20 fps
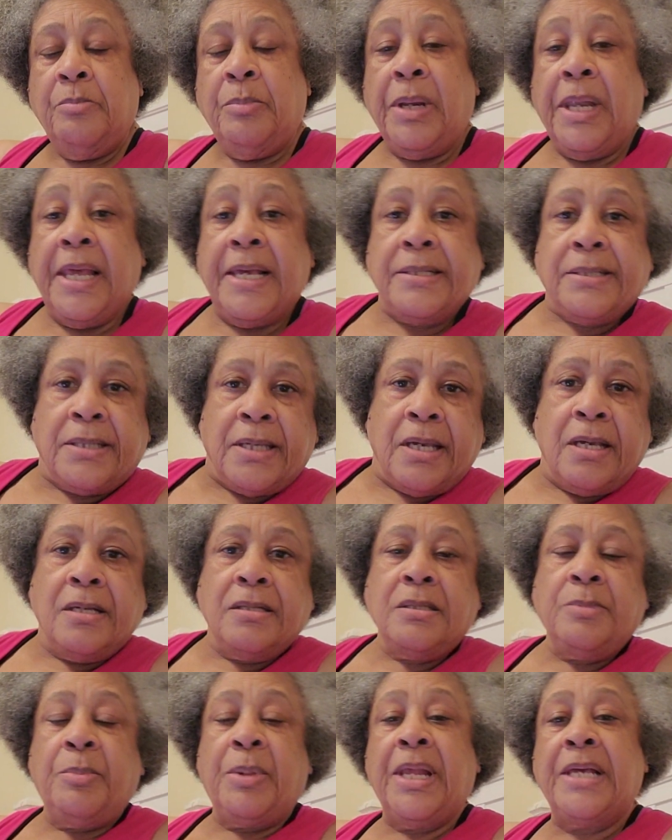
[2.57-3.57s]

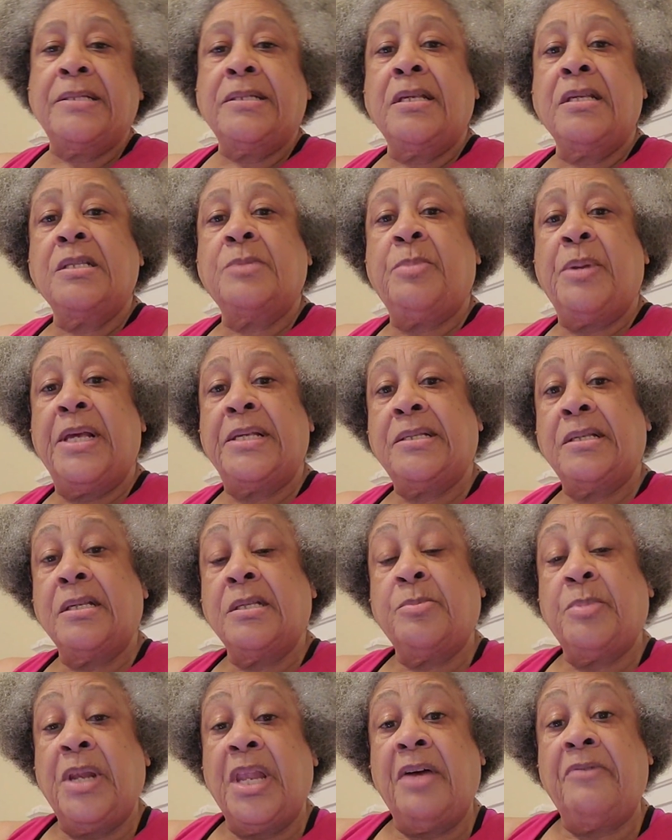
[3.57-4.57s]
Blessings, blessings,
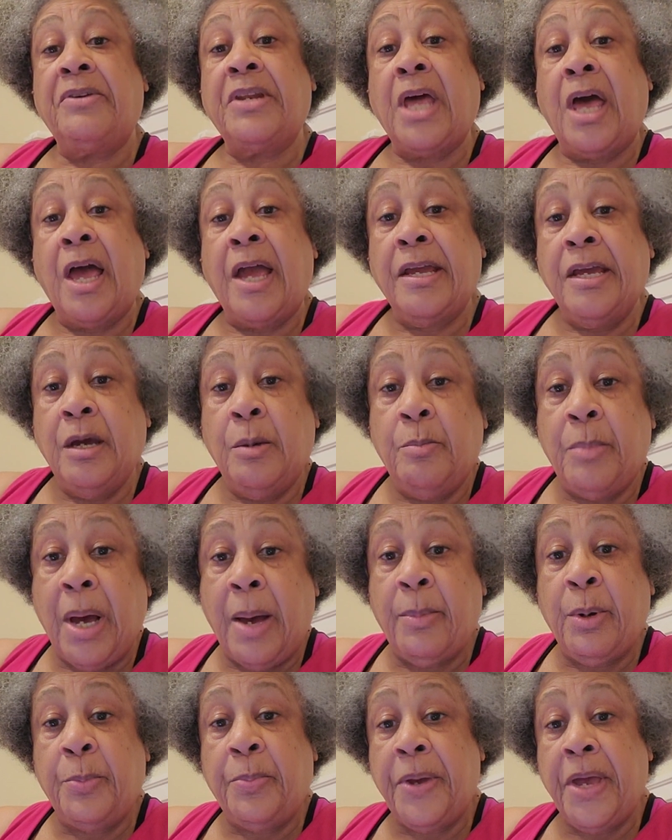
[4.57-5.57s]
blessings, beloved. I am
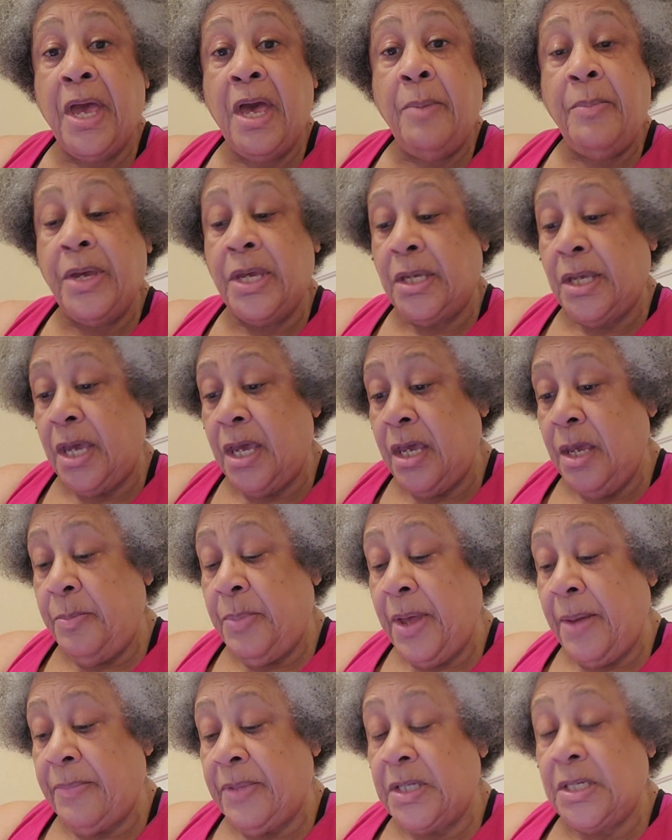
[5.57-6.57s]
Mama Pam, a.k.a.
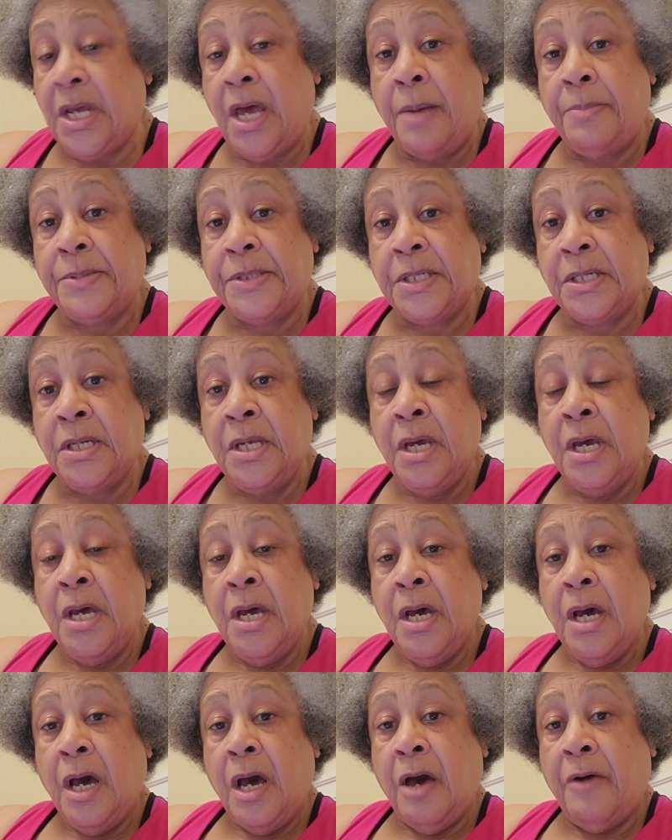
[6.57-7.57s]
Pamela Dobson,
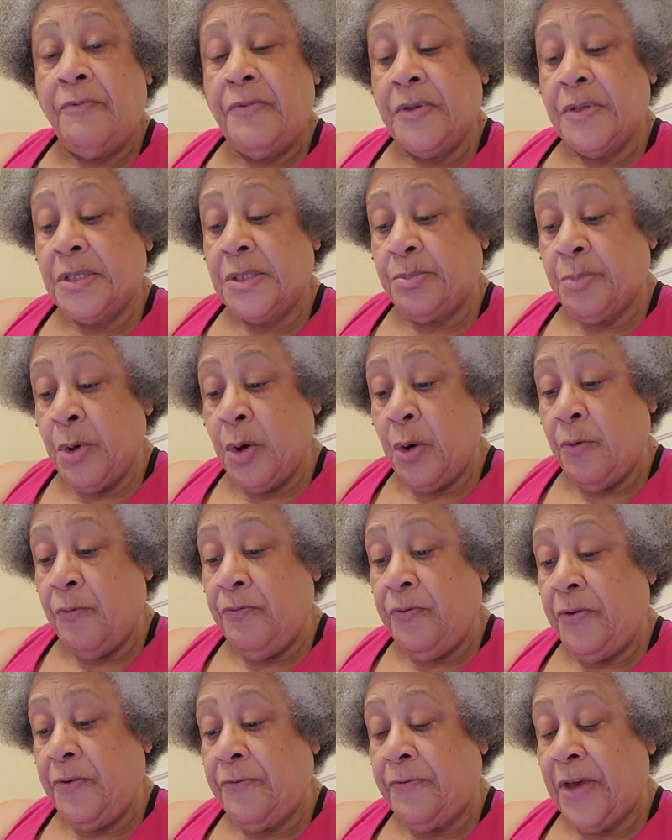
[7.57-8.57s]
of the
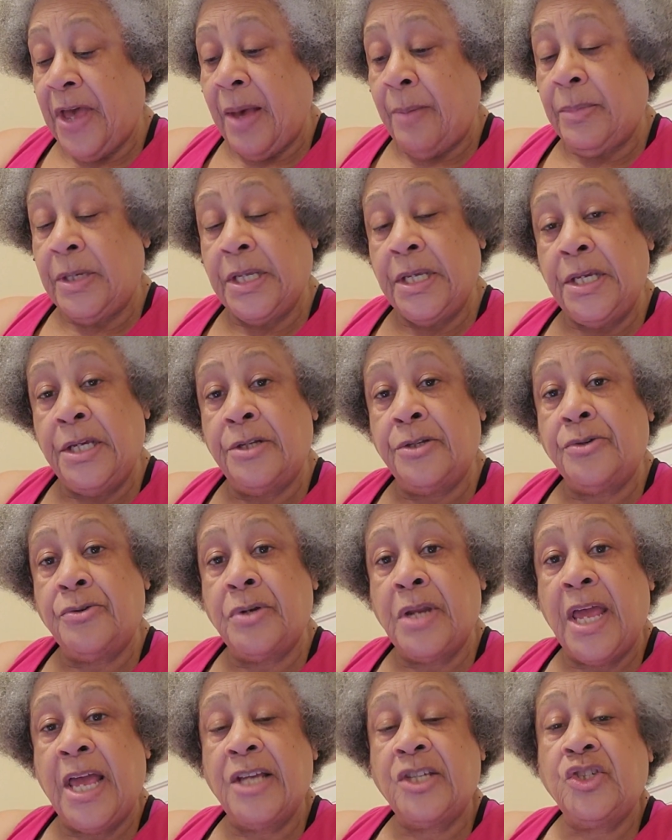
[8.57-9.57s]
SMRF Family
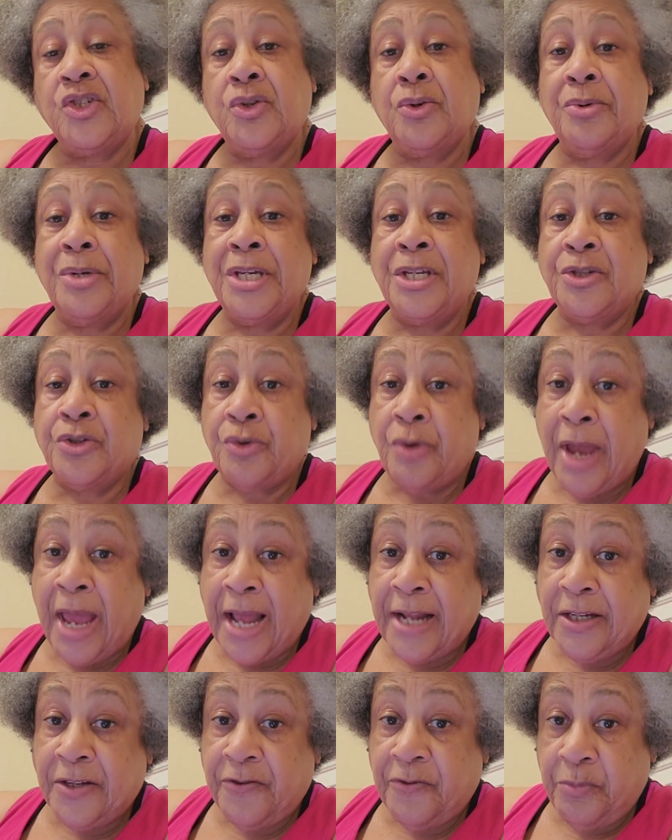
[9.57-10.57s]
International
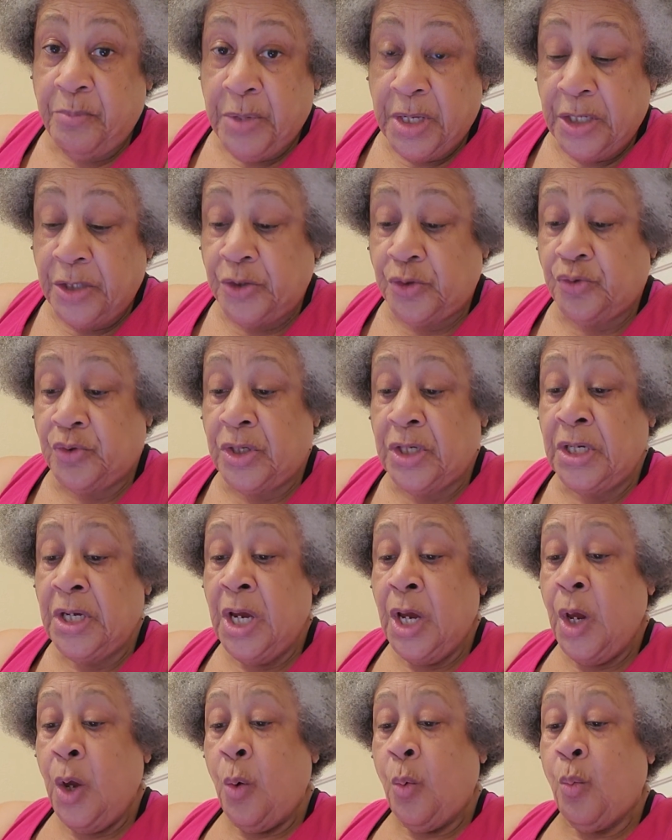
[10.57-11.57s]
Interactive
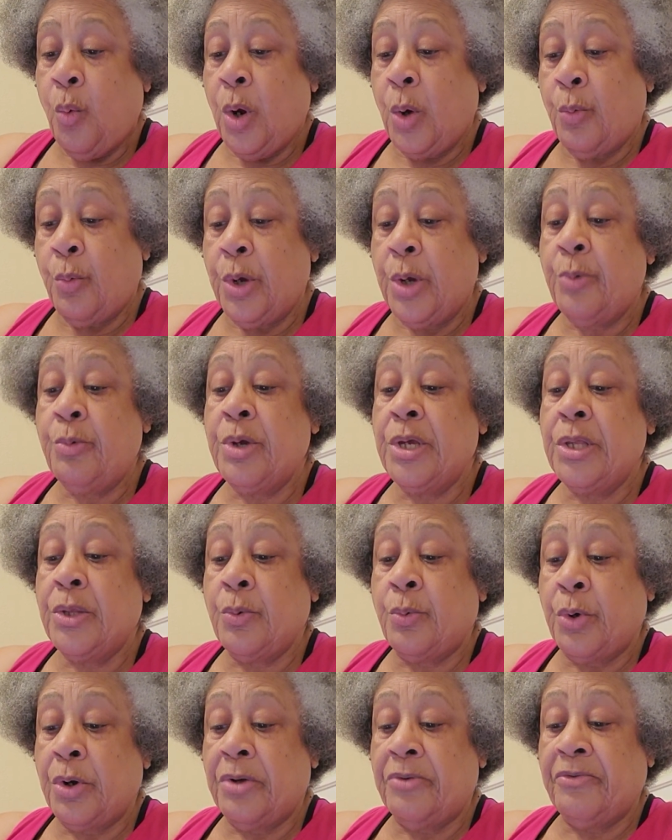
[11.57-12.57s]
Ministry, where we read
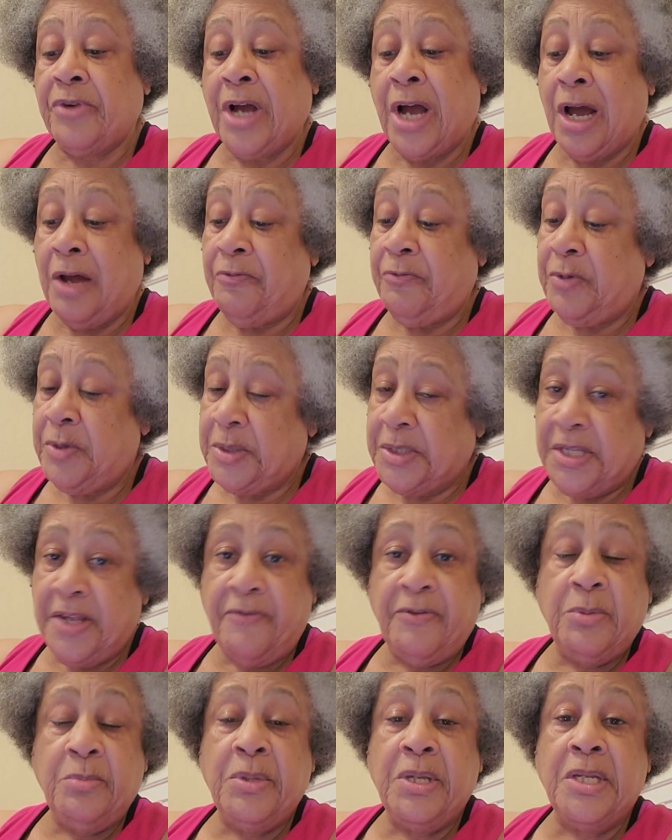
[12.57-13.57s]
the Word of God for
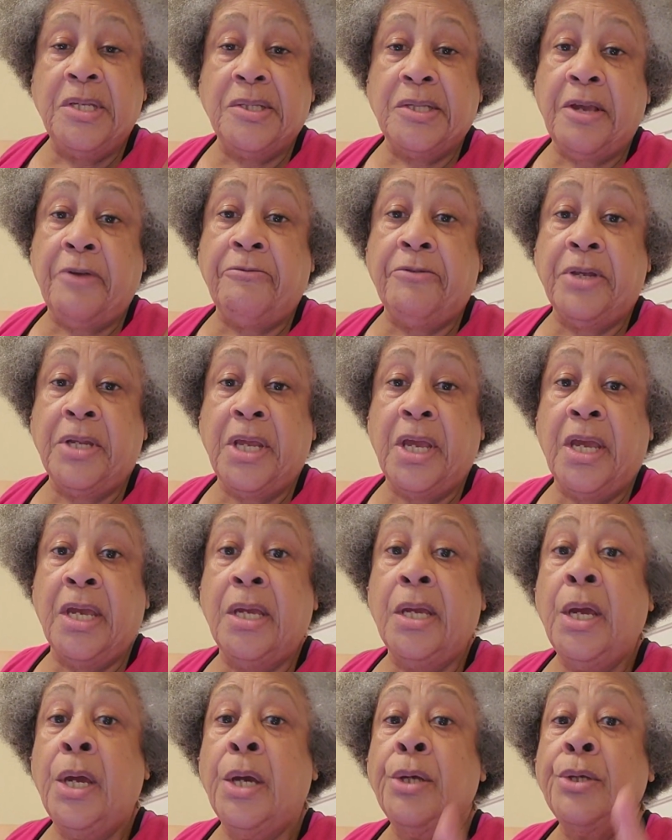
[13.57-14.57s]
7 minutes every
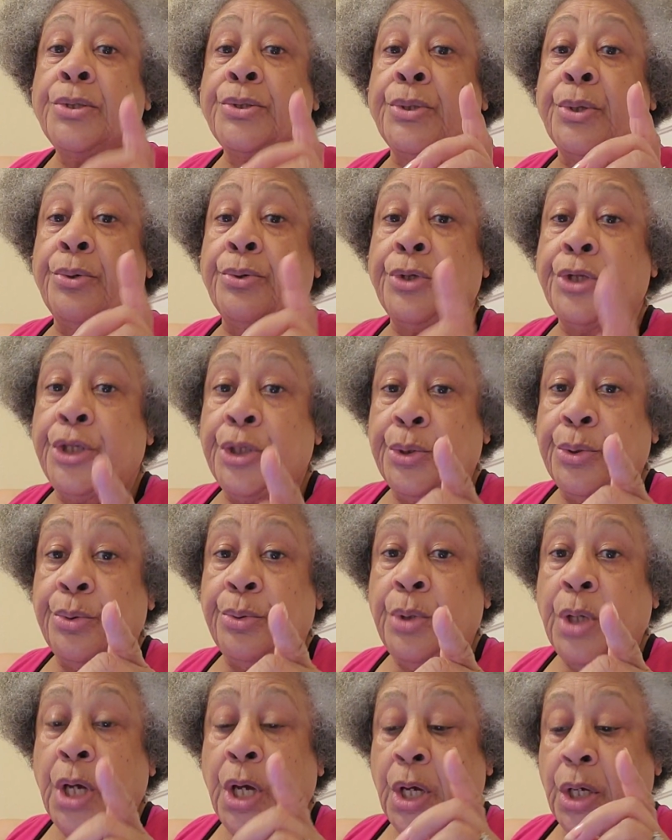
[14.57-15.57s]
day, so
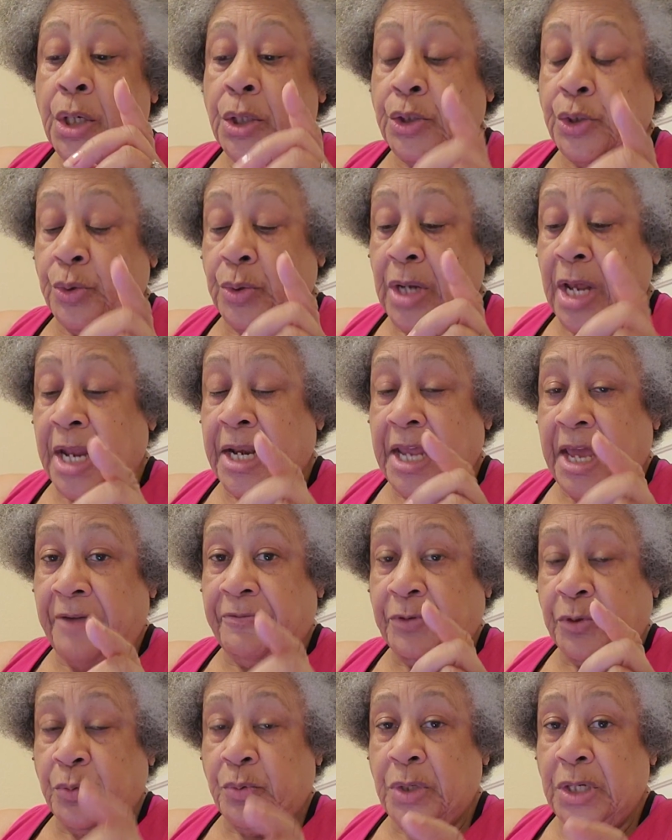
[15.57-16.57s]
you do not
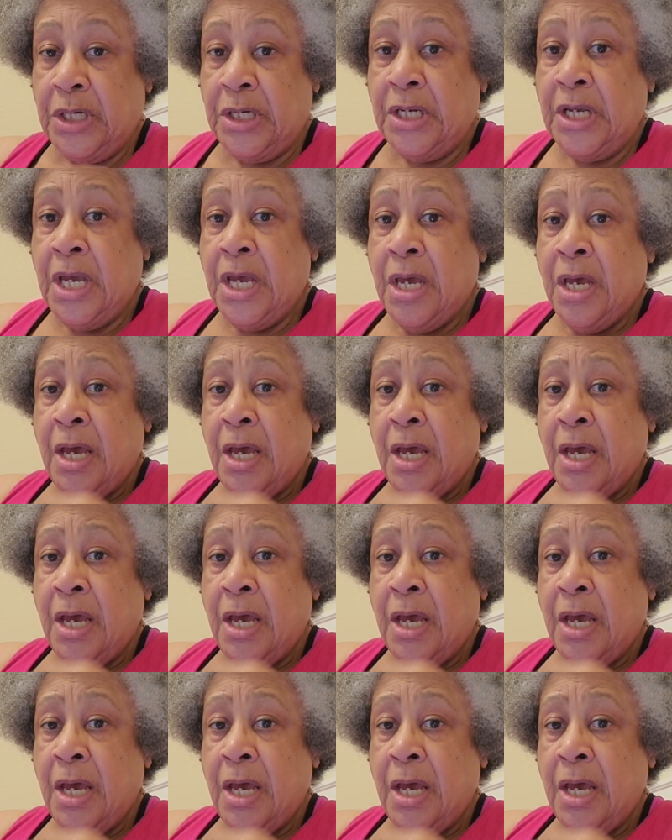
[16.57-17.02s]
have to read.